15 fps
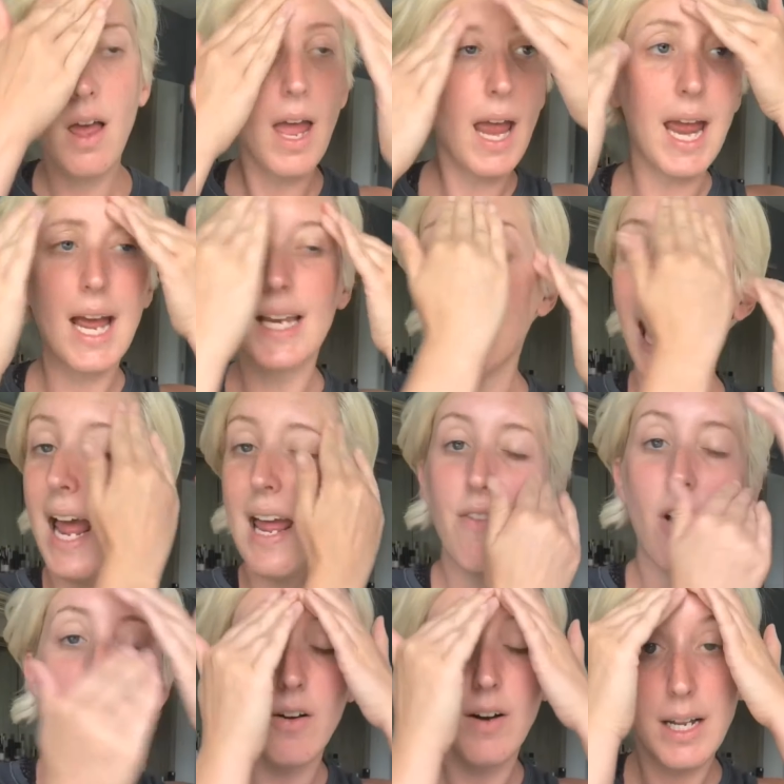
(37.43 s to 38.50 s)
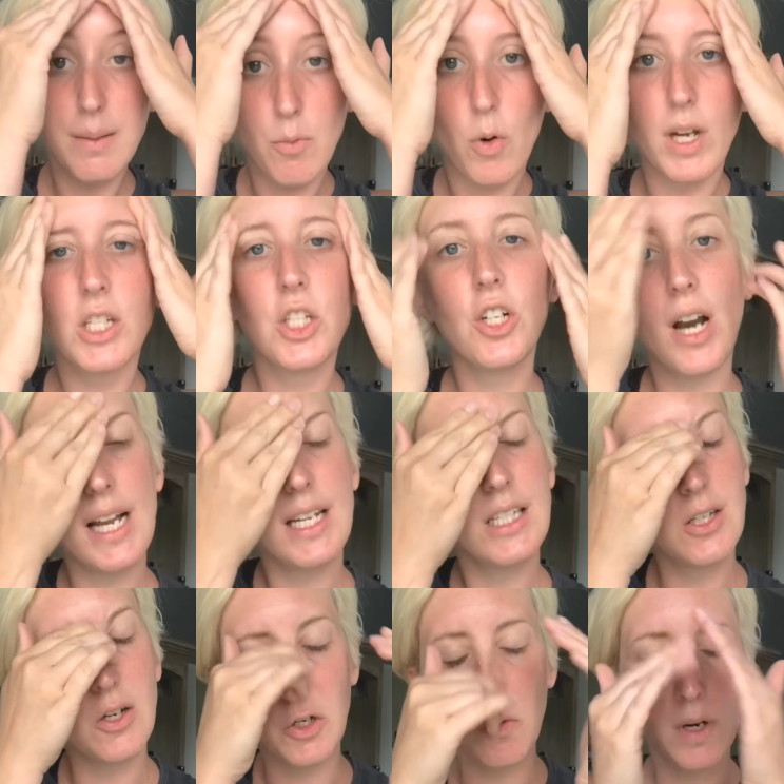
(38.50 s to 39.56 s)
And I have already
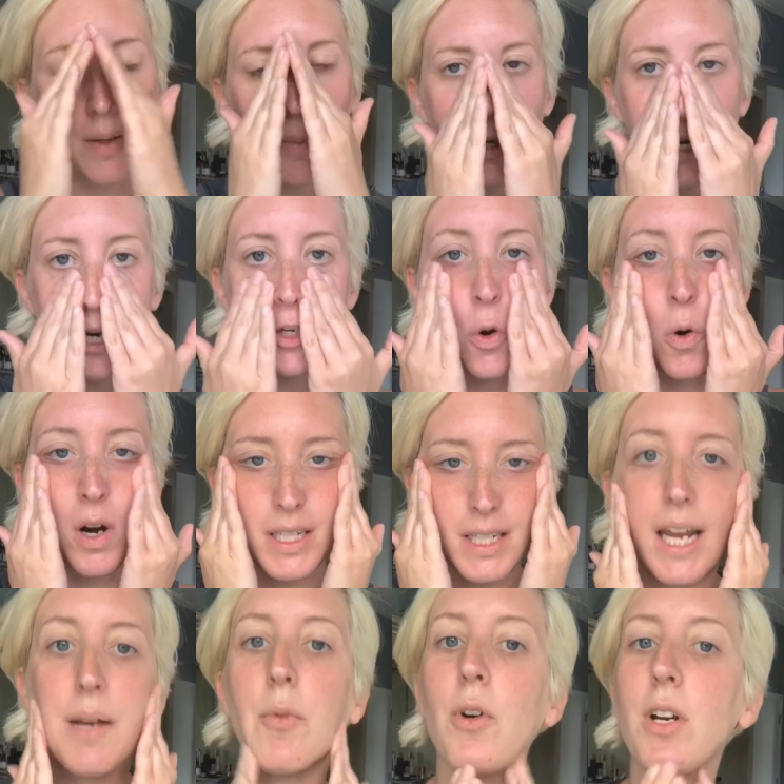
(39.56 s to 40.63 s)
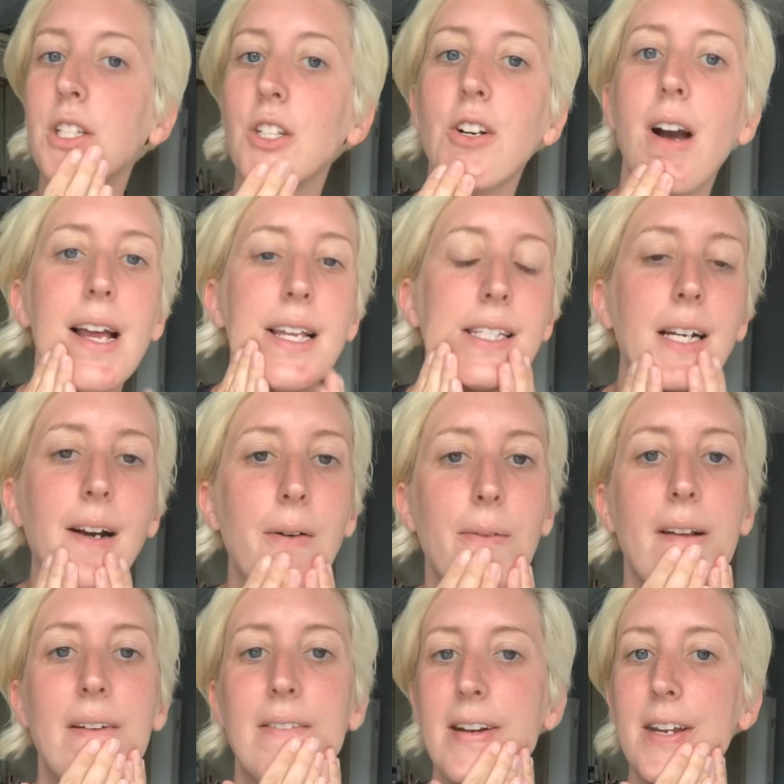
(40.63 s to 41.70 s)
moisturized, so you want to put on your day moisturizer,
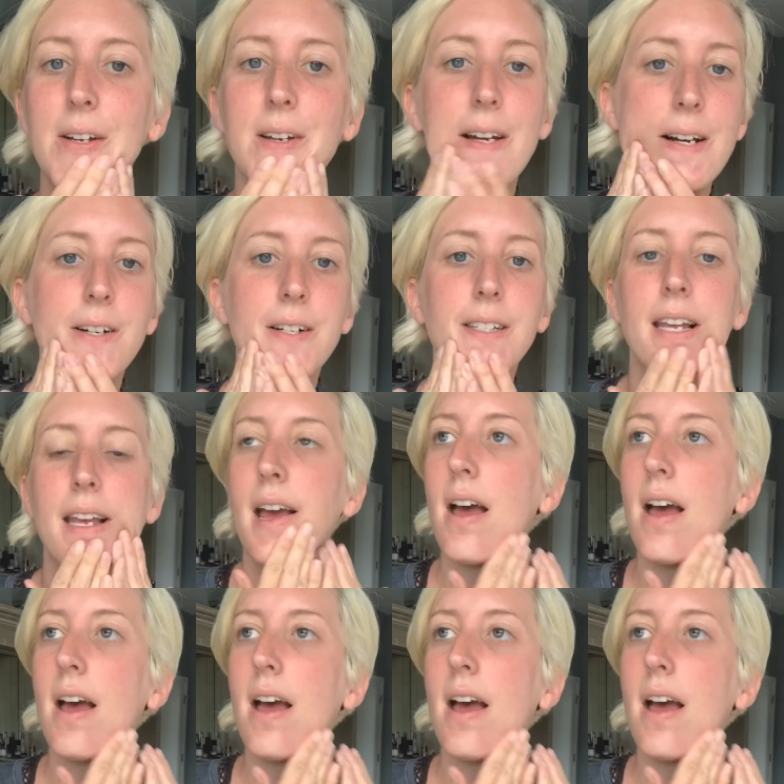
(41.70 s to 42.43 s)
whatever you use.